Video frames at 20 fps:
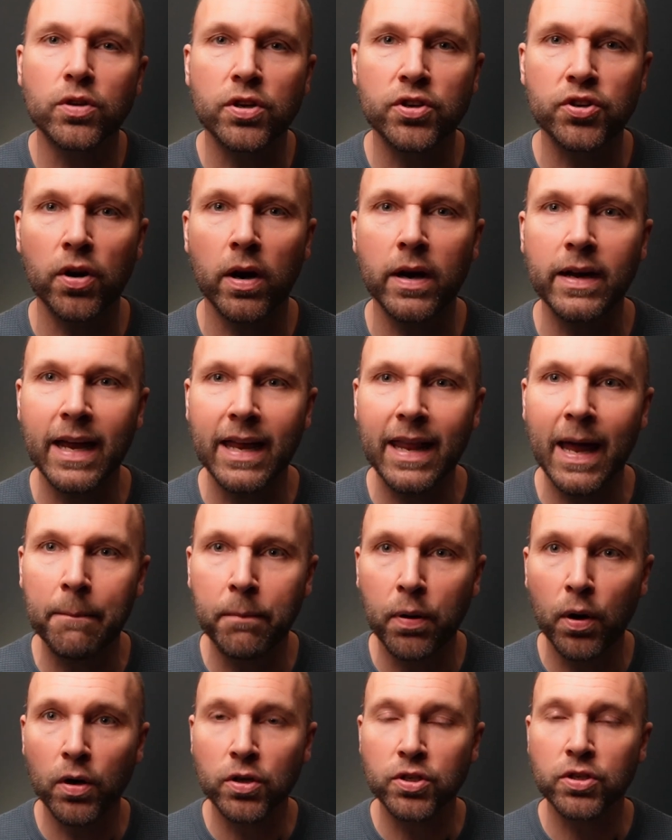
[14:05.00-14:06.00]
to try and get that
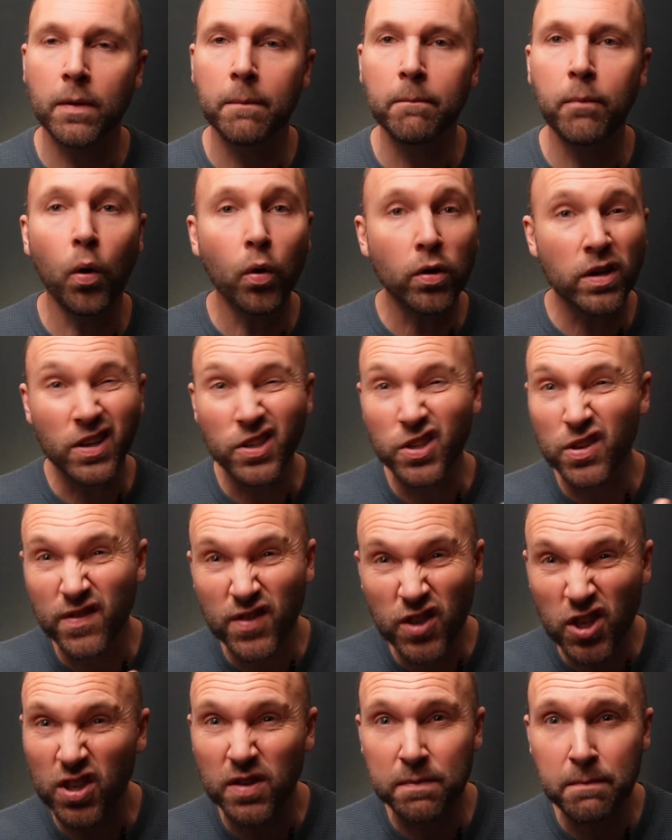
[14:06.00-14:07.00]
person on board because you've
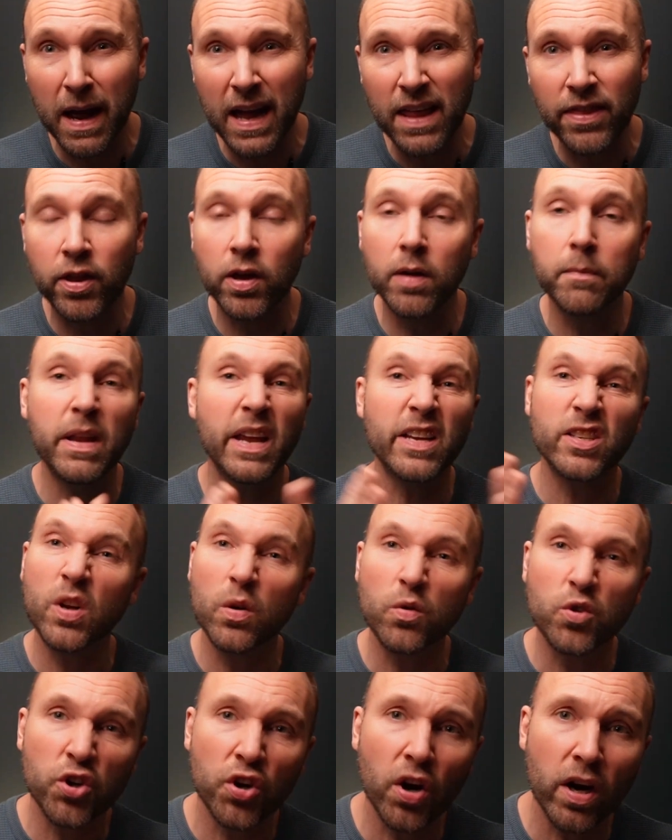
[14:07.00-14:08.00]
just met them, there's
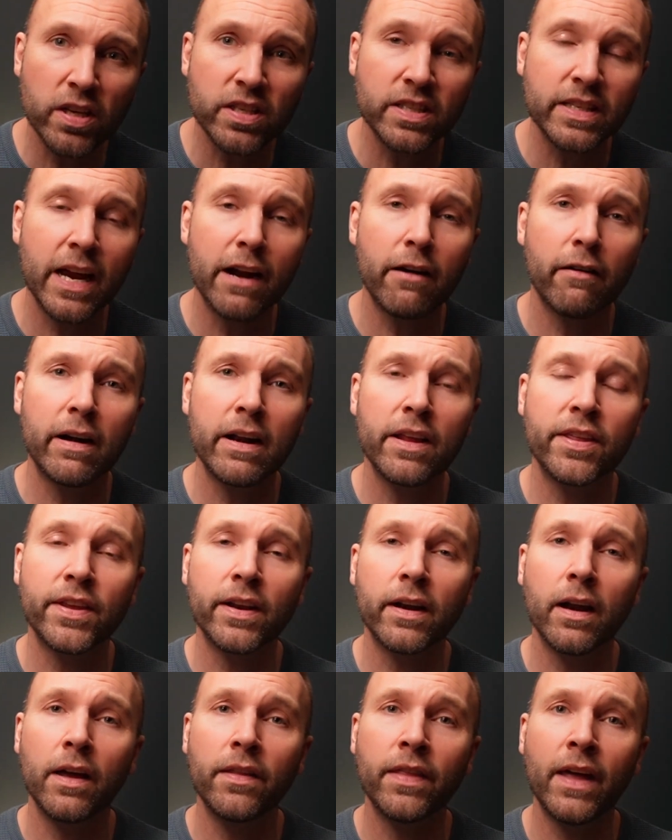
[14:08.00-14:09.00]
no trust there or
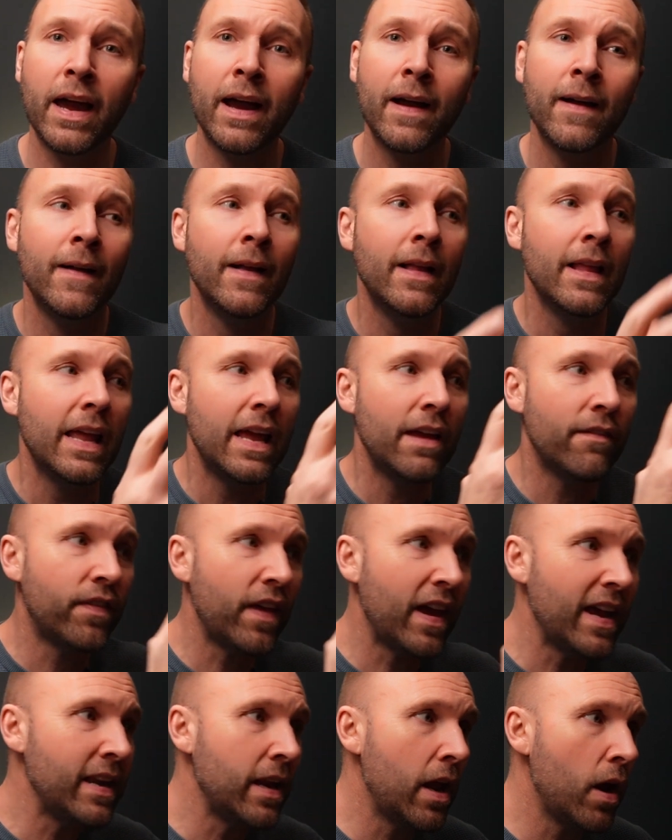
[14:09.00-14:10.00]
anything like that. If
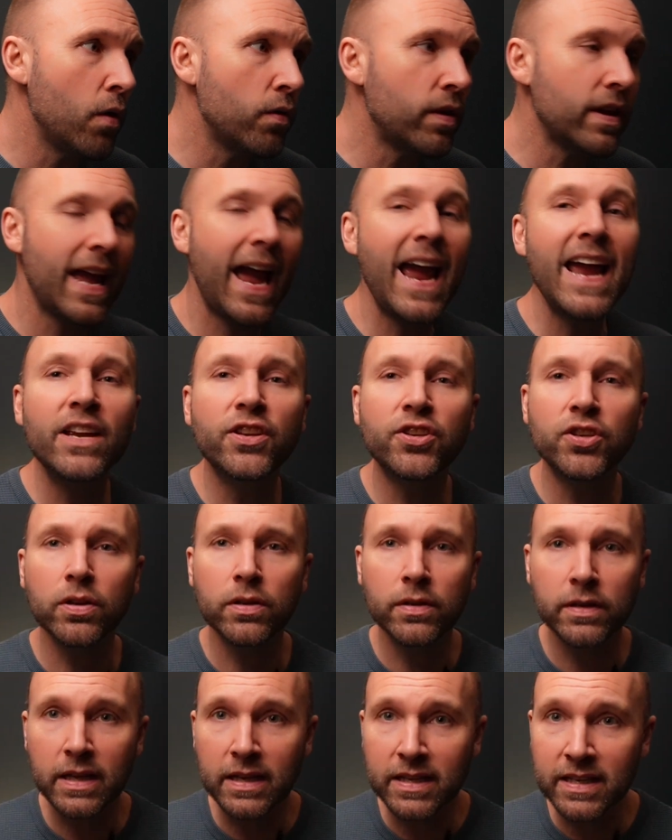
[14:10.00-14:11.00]
they know the
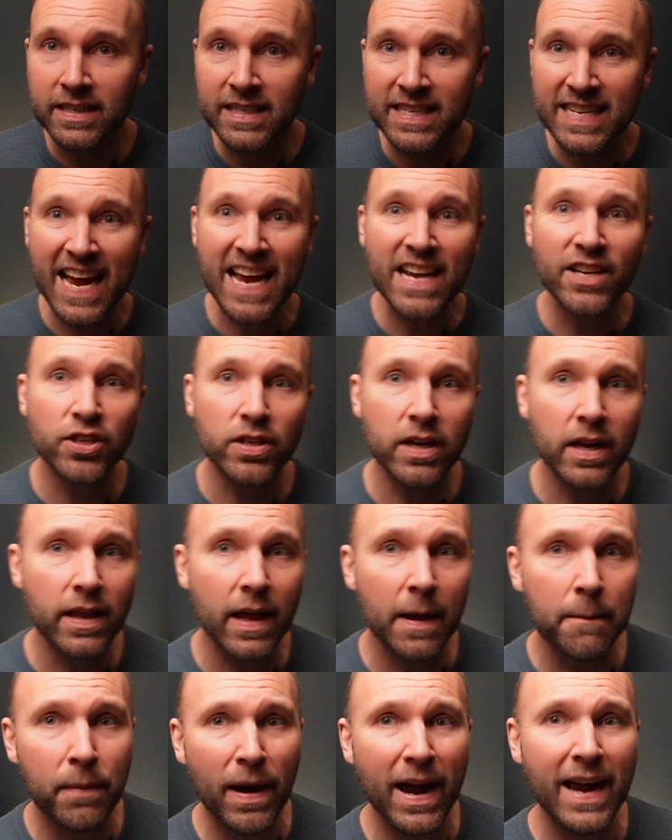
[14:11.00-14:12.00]
agent, this is the agent that
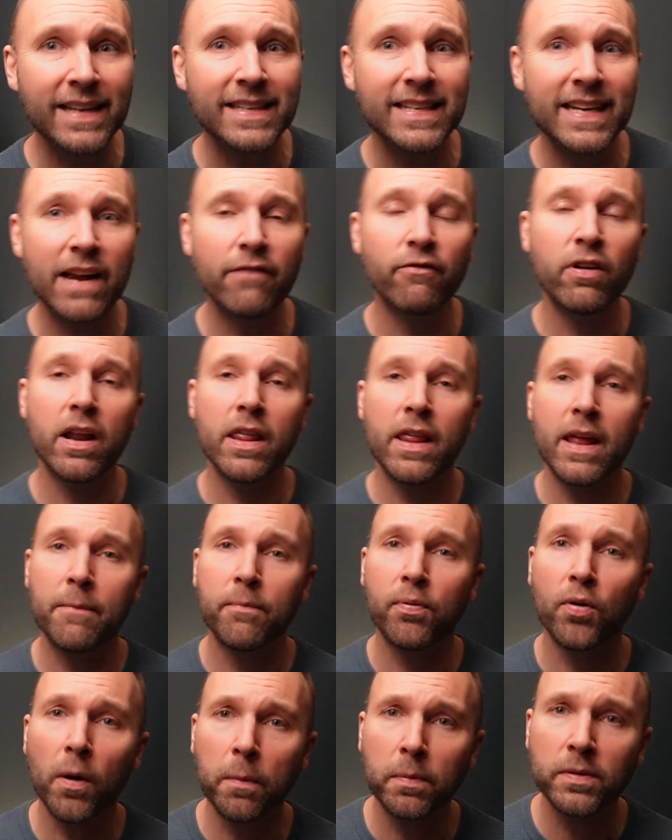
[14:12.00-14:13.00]
they're paying to get rid of their
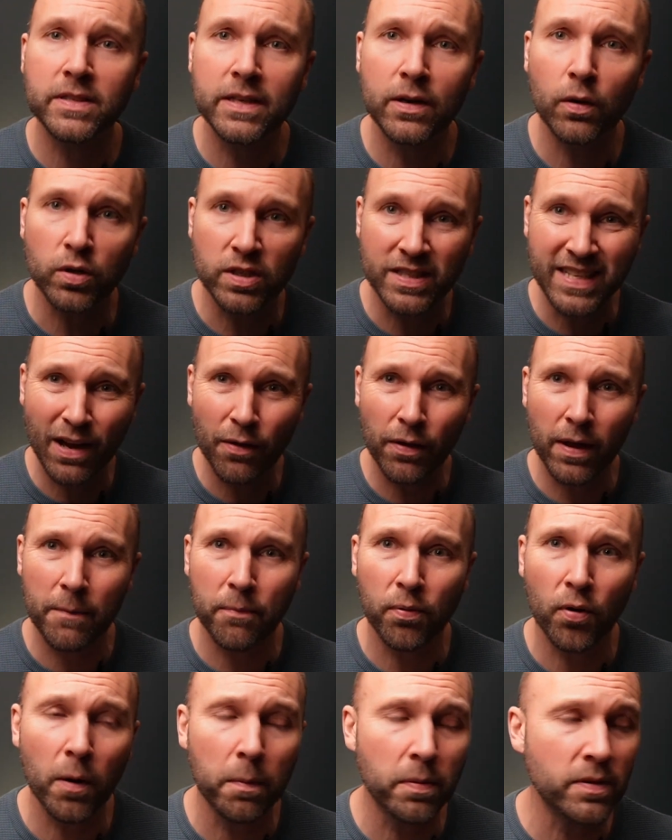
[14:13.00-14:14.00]
property or sell their
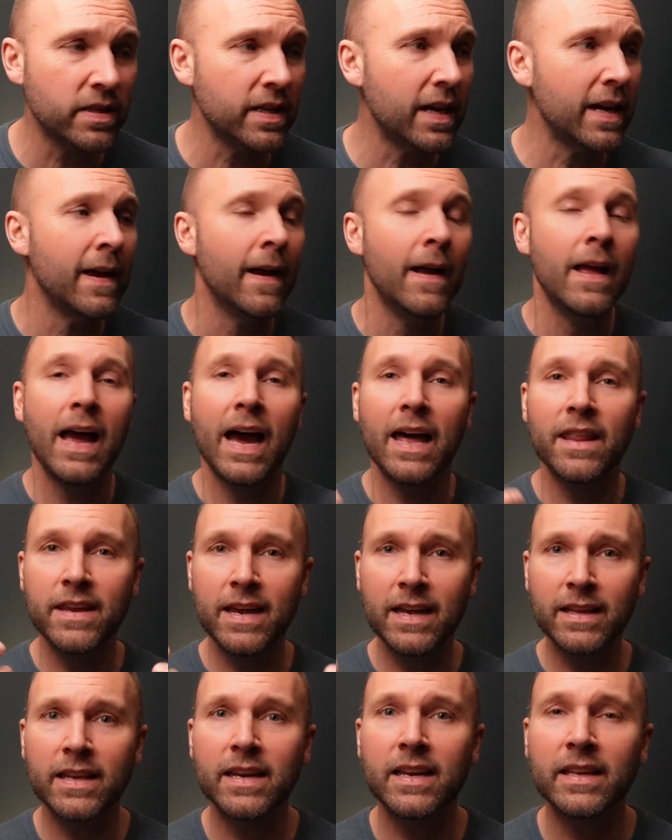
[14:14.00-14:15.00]
property, at the
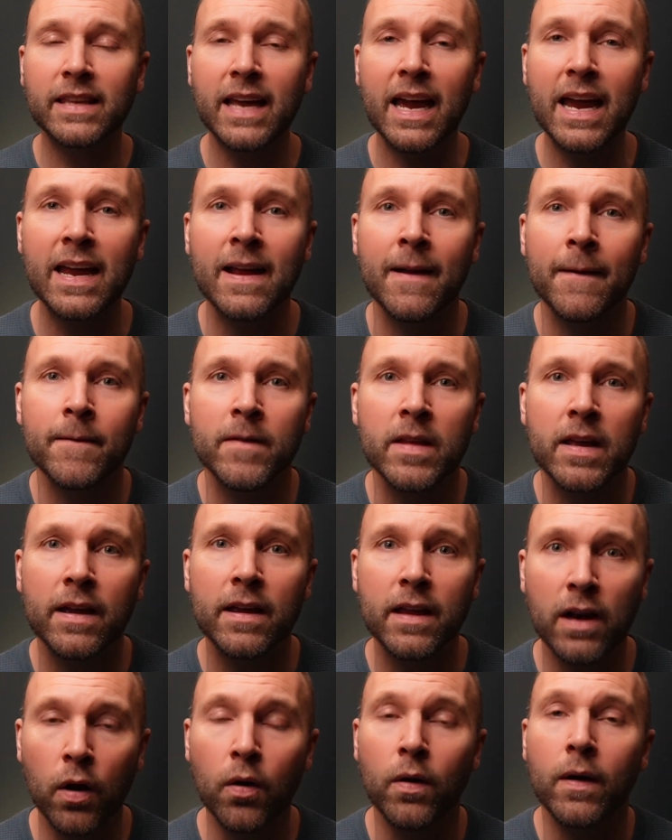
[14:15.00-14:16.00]
end of the day,
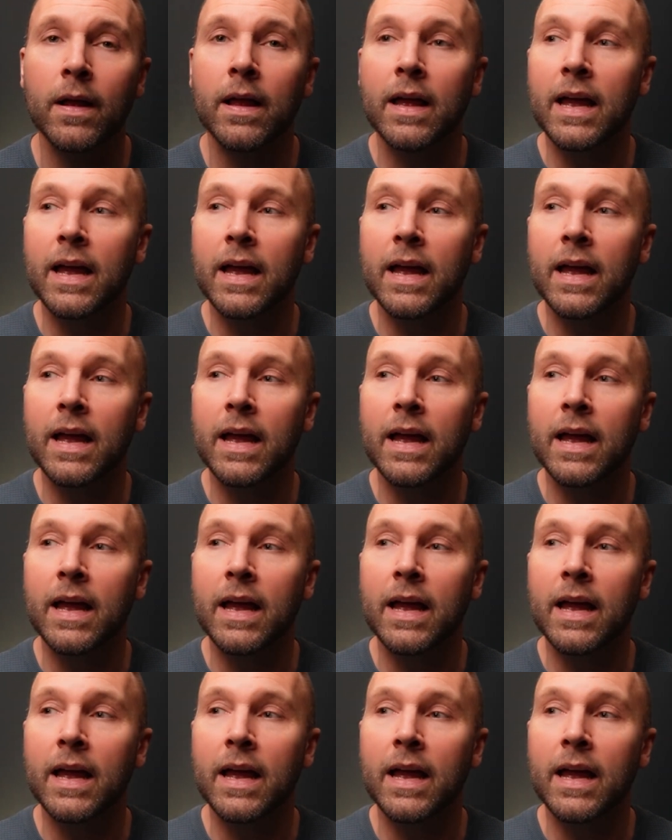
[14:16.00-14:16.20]
you know,